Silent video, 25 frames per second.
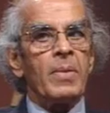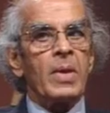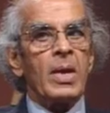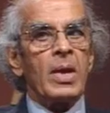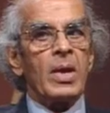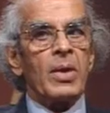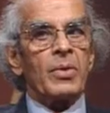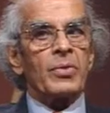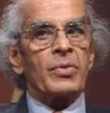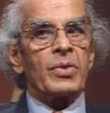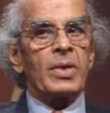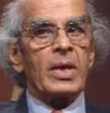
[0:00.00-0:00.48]

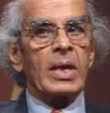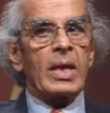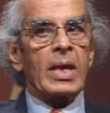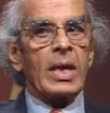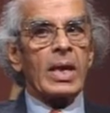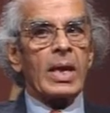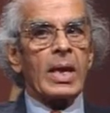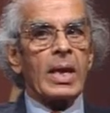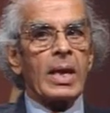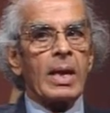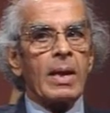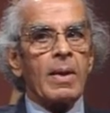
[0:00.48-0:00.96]

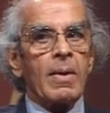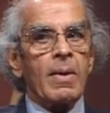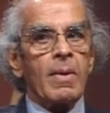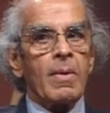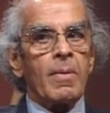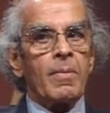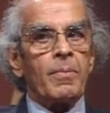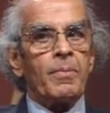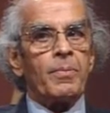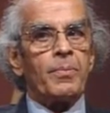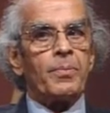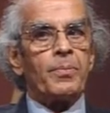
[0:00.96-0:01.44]
the
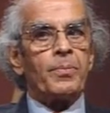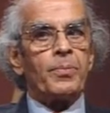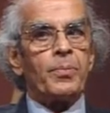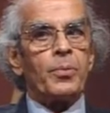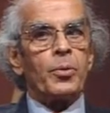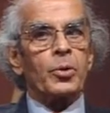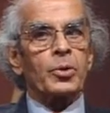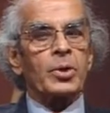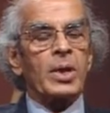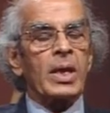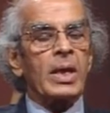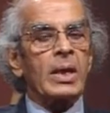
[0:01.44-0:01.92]

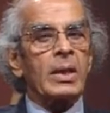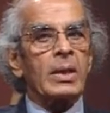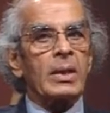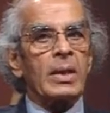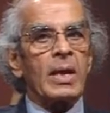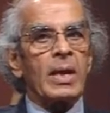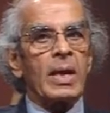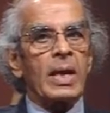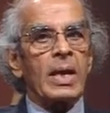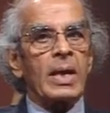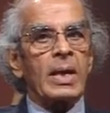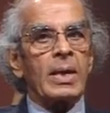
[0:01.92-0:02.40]
putting
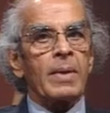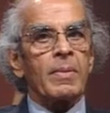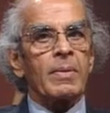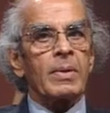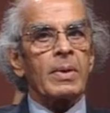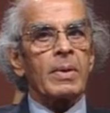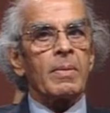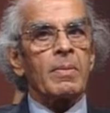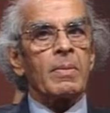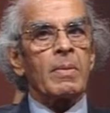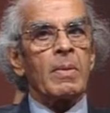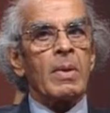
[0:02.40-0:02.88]
the
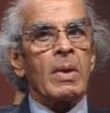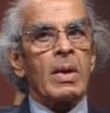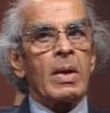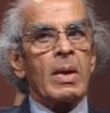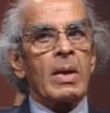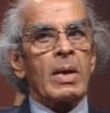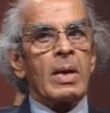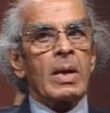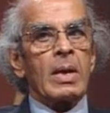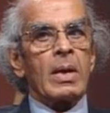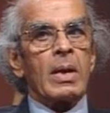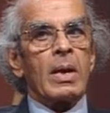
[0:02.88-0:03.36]

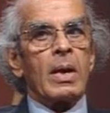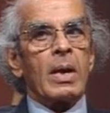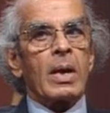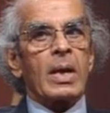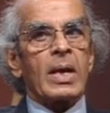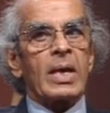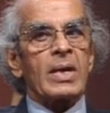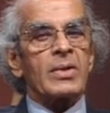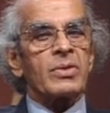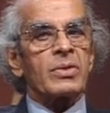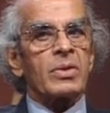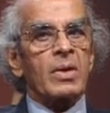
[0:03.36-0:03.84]

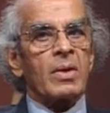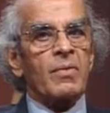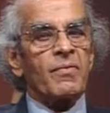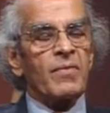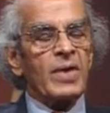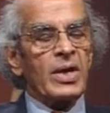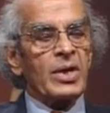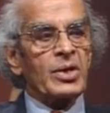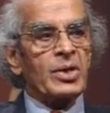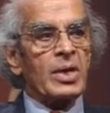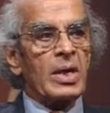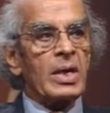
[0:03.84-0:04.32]

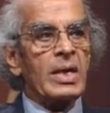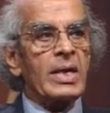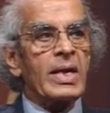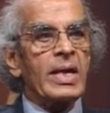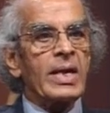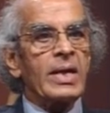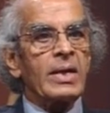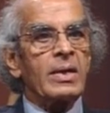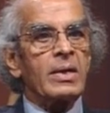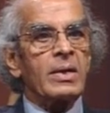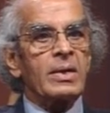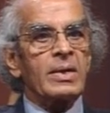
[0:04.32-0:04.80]
conservation
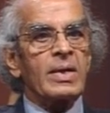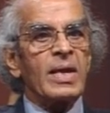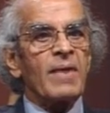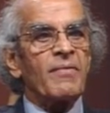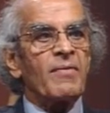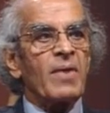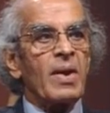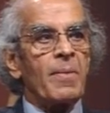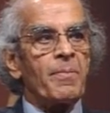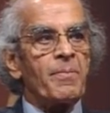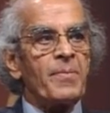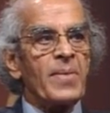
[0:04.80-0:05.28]
linked
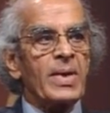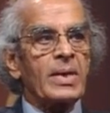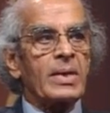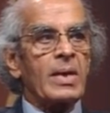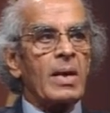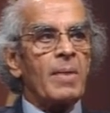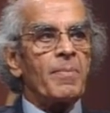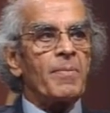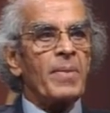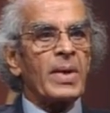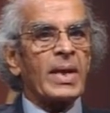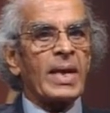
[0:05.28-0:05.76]

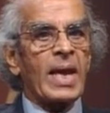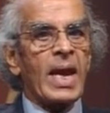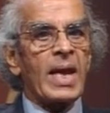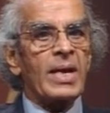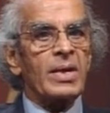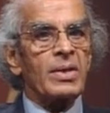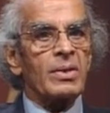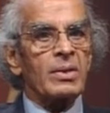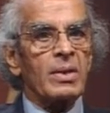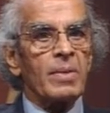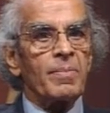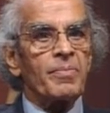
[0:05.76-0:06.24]
developmental
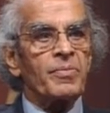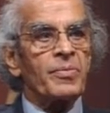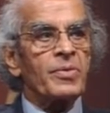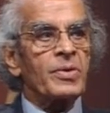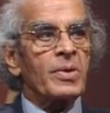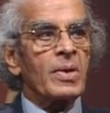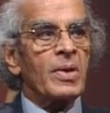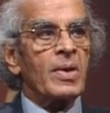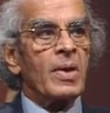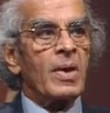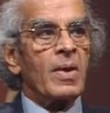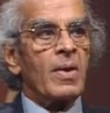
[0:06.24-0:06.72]
mechanisms
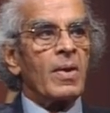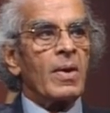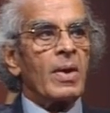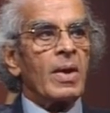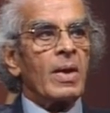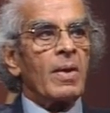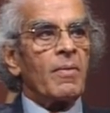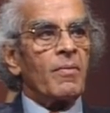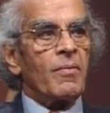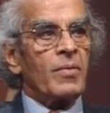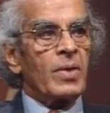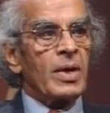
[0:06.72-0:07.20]

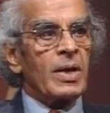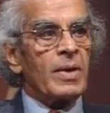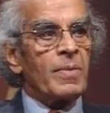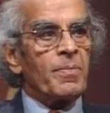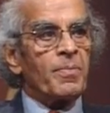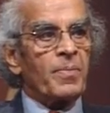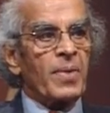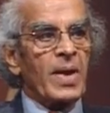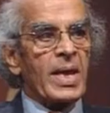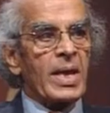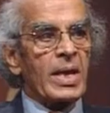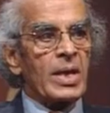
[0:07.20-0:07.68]
in
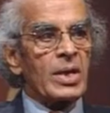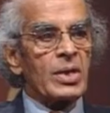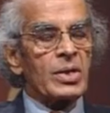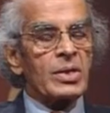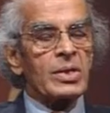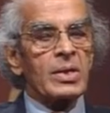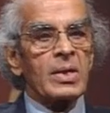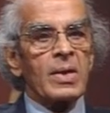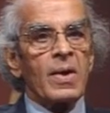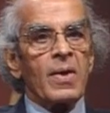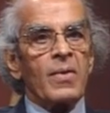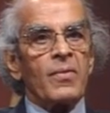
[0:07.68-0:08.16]

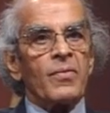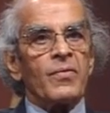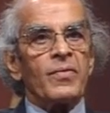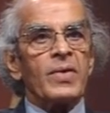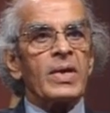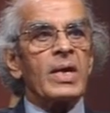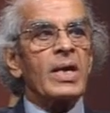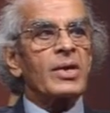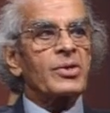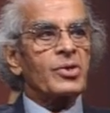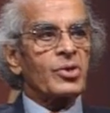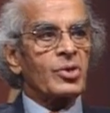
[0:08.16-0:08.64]
place, we
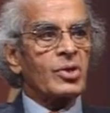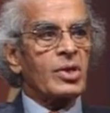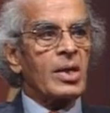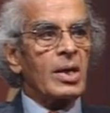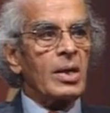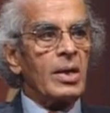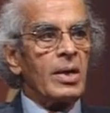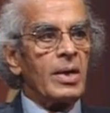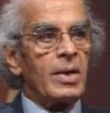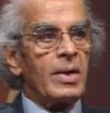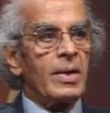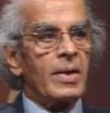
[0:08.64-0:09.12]
are
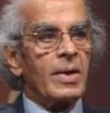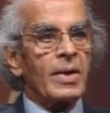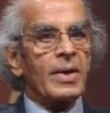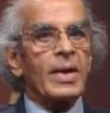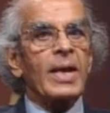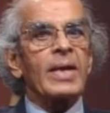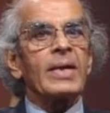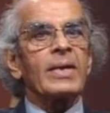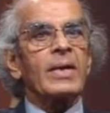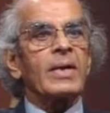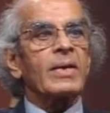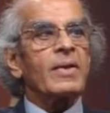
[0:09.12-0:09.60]
still
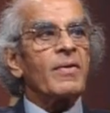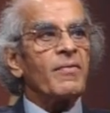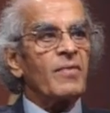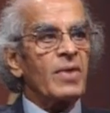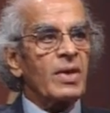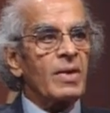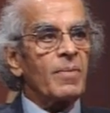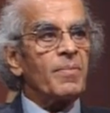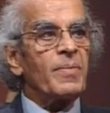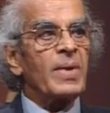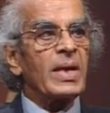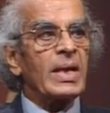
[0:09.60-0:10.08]
right at the
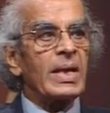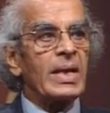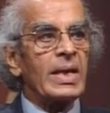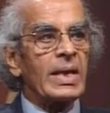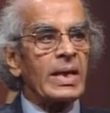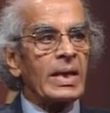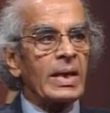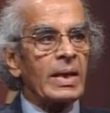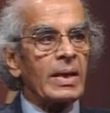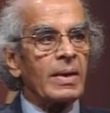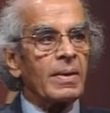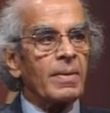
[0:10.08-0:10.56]
very
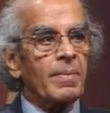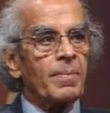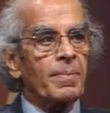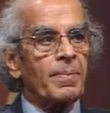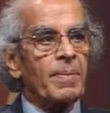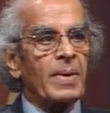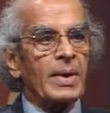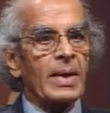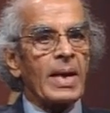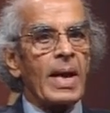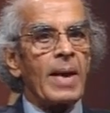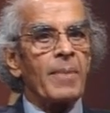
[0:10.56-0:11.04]
beginning.
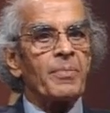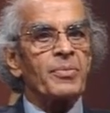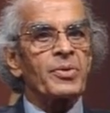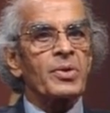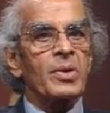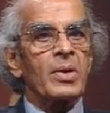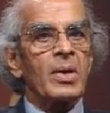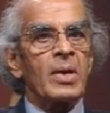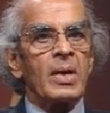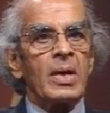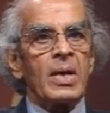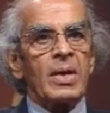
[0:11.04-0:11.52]
Perhaps
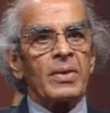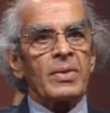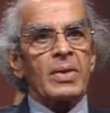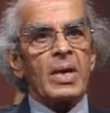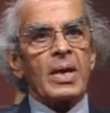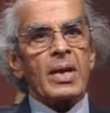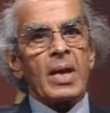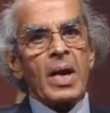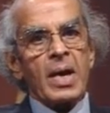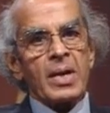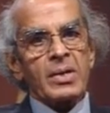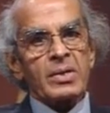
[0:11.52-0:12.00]
there
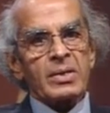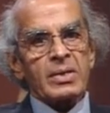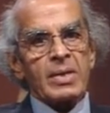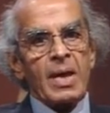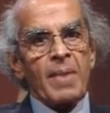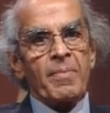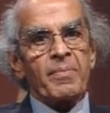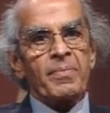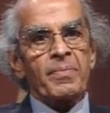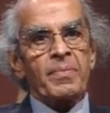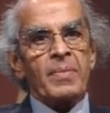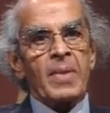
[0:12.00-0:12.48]
are
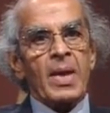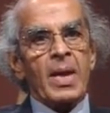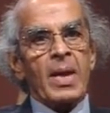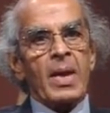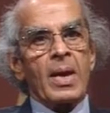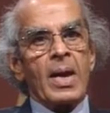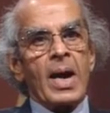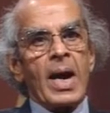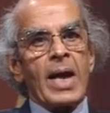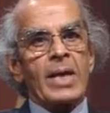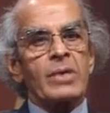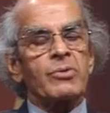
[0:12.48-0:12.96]
some
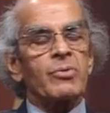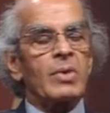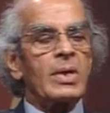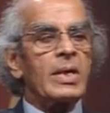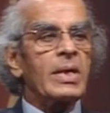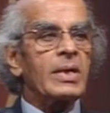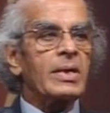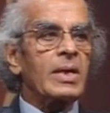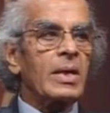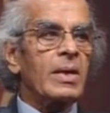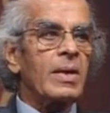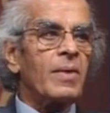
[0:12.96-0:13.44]

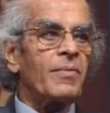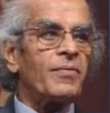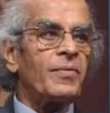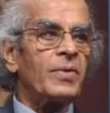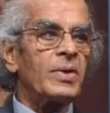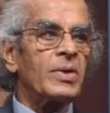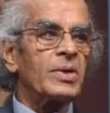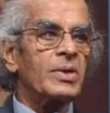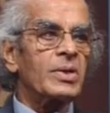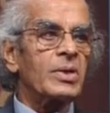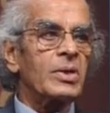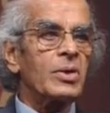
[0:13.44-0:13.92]
isolated
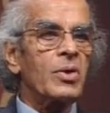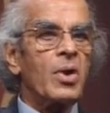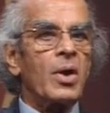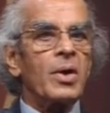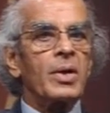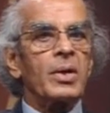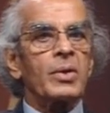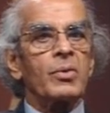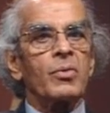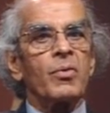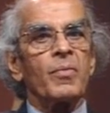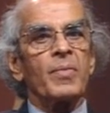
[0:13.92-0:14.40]
efforts in
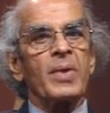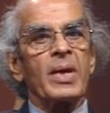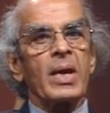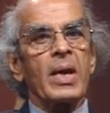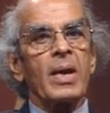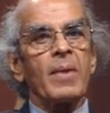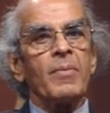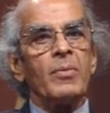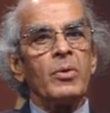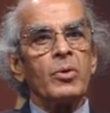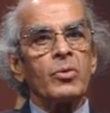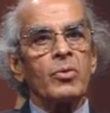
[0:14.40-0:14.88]
order to be
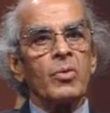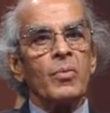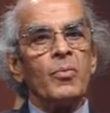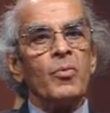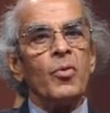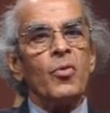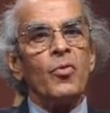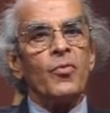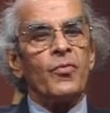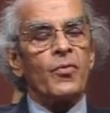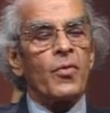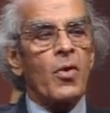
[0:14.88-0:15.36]
able to
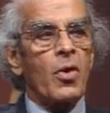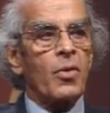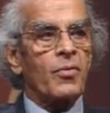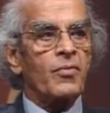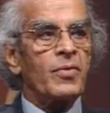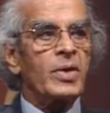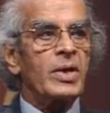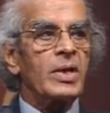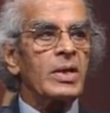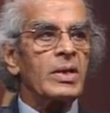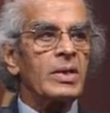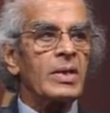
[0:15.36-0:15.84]
move
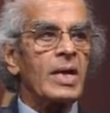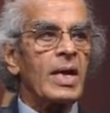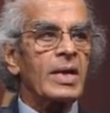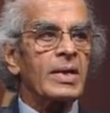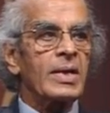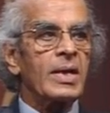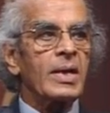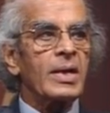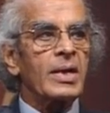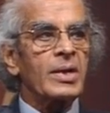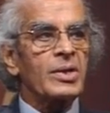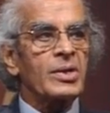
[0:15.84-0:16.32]
forward in that
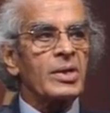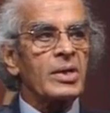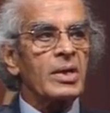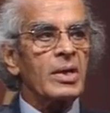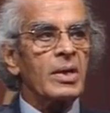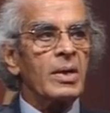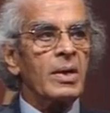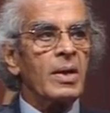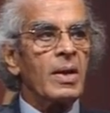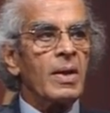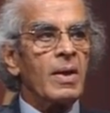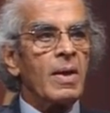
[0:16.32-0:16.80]
direction.
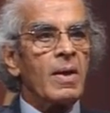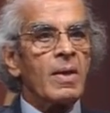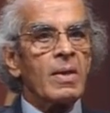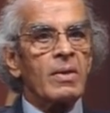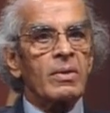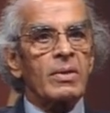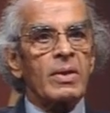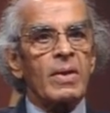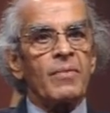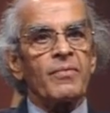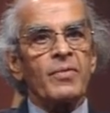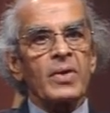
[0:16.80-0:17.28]

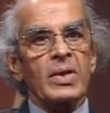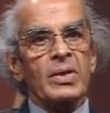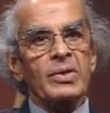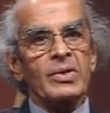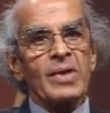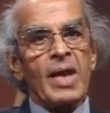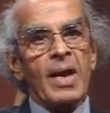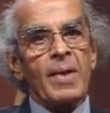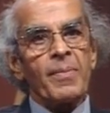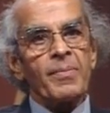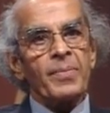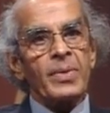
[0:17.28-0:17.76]
Say for
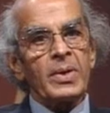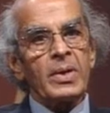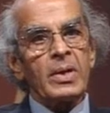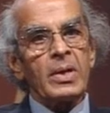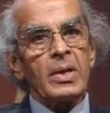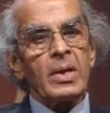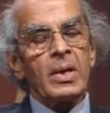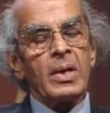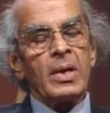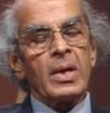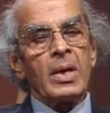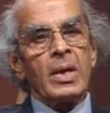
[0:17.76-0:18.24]
example,
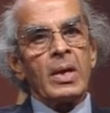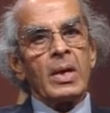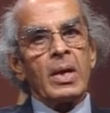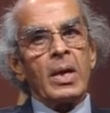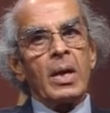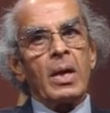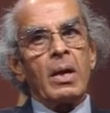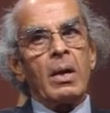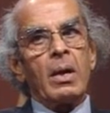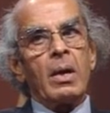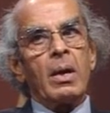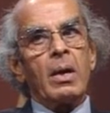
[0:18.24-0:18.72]

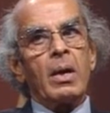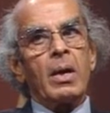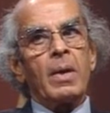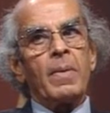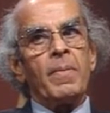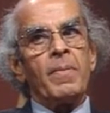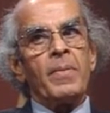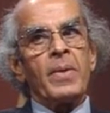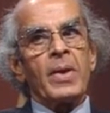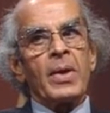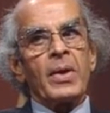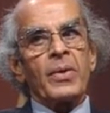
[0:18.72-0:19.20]

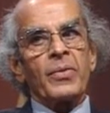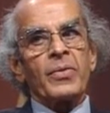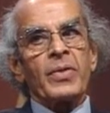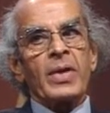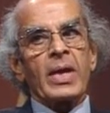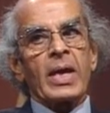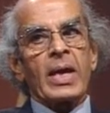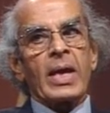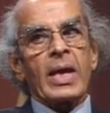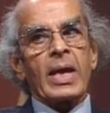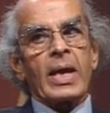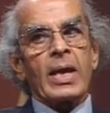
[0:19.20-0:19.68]

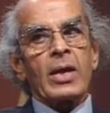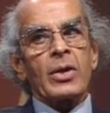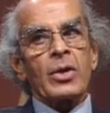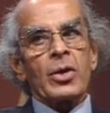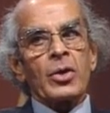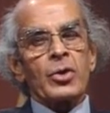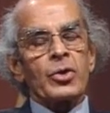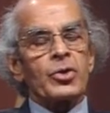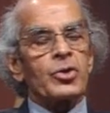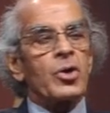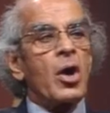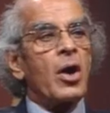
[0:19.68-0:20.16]
the
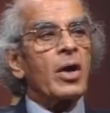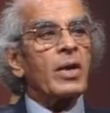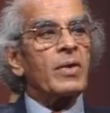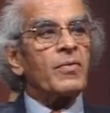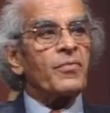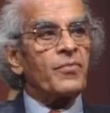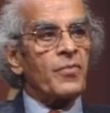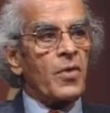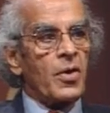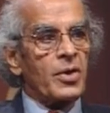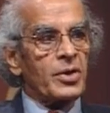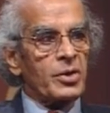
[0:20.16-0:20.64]
joint
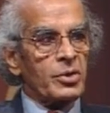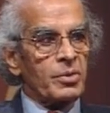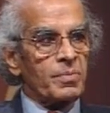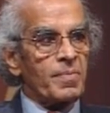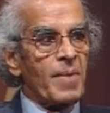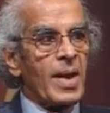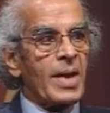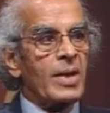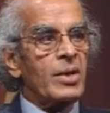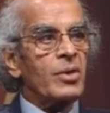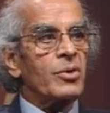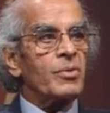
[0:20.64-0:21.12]
forest
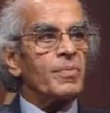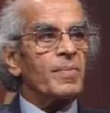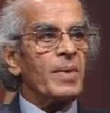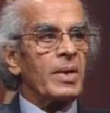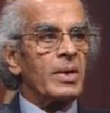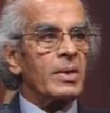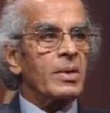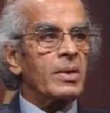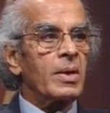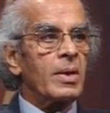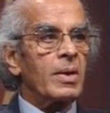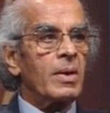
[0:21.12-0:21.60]

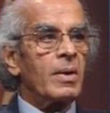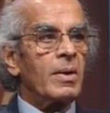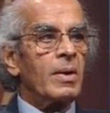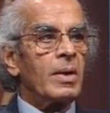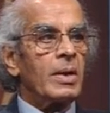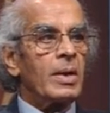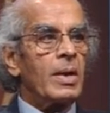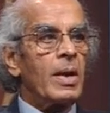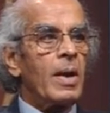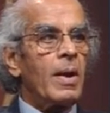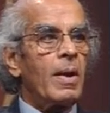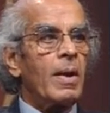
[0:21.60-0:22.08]
management
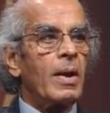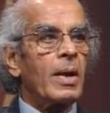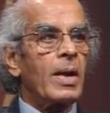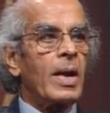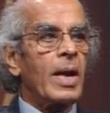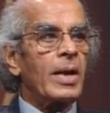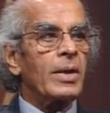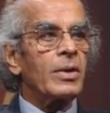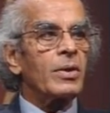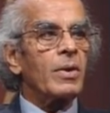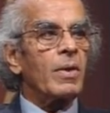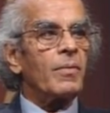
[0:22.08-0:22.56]

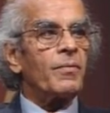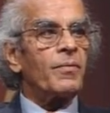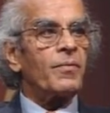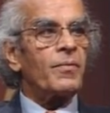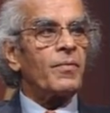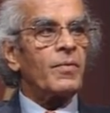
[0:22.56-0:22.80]
kind of